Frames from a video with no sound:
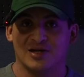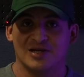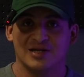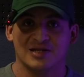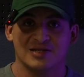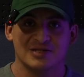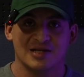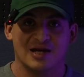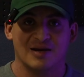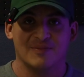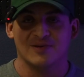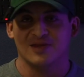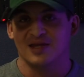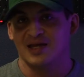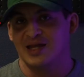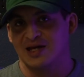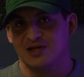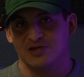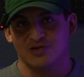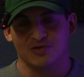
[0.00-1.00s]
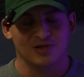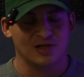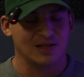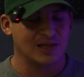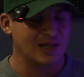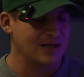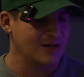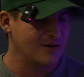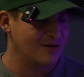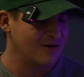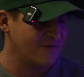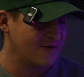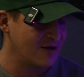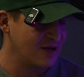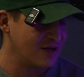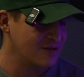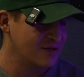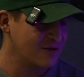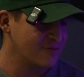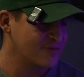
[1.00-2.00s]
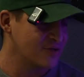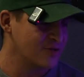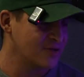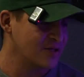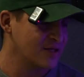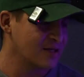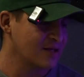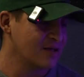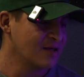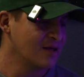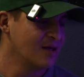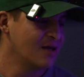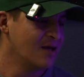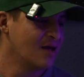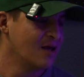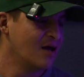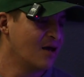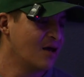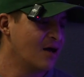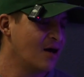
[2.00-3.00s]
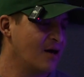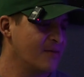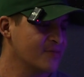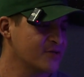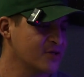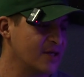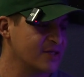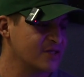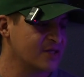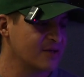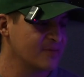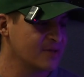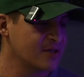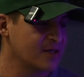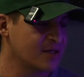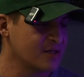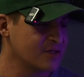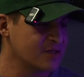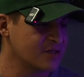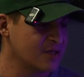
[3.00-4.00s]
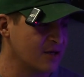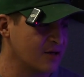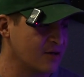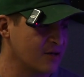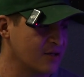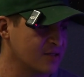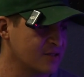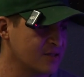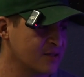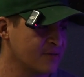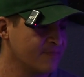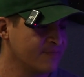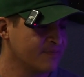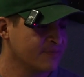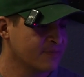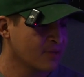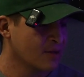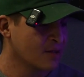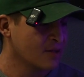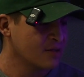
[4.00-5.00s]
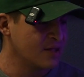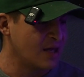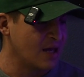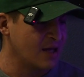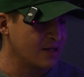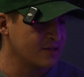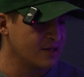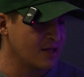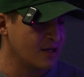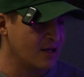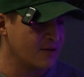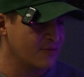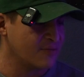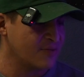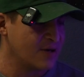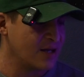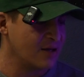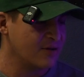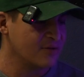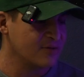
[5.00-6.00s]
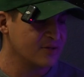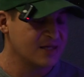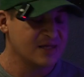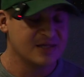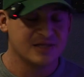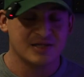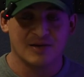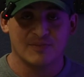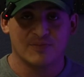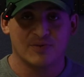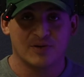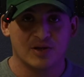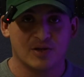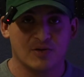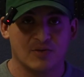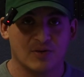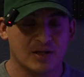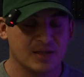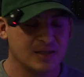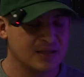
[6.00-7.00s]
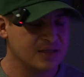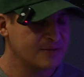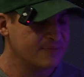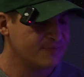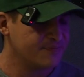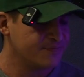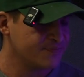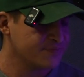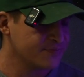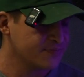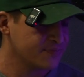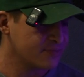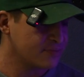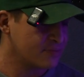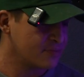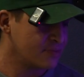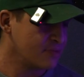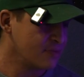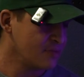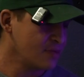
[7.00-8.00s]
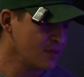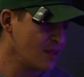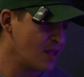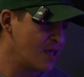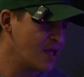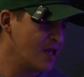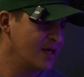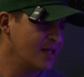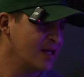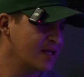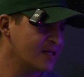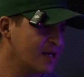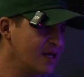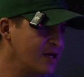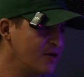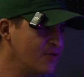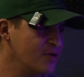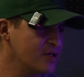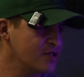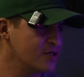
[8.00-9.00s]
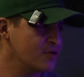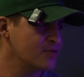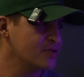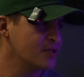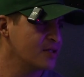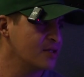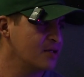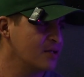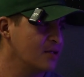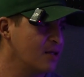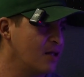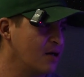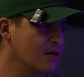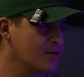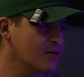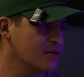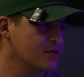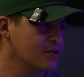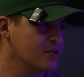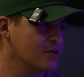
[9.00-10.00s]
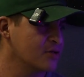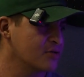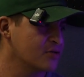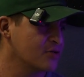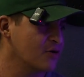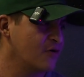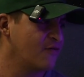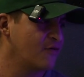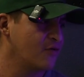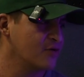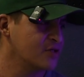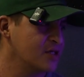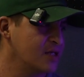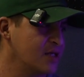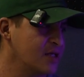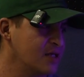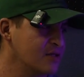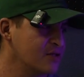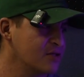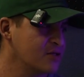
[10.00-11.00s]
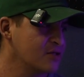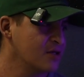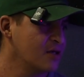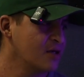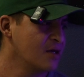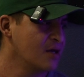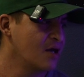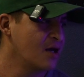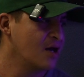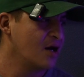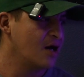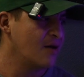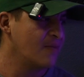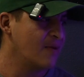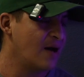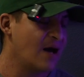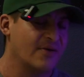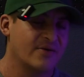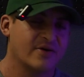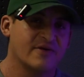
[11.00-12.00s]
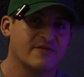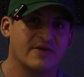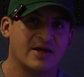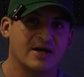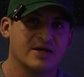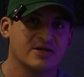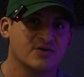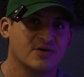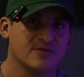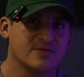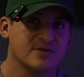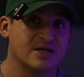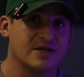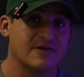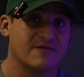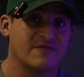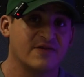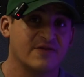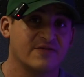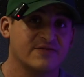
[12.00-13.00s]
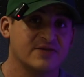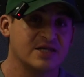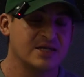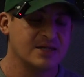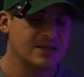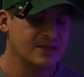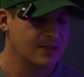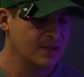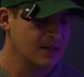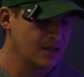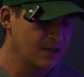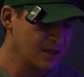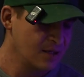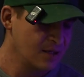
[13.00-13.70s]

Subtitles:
it heats up, and then I shoot it later if I end up shooting. So that's something to consider, is that the rail heats up pretty quickly. And I kind of wish it was a little longer too. So 14-inch, I would have liked to have seen 15.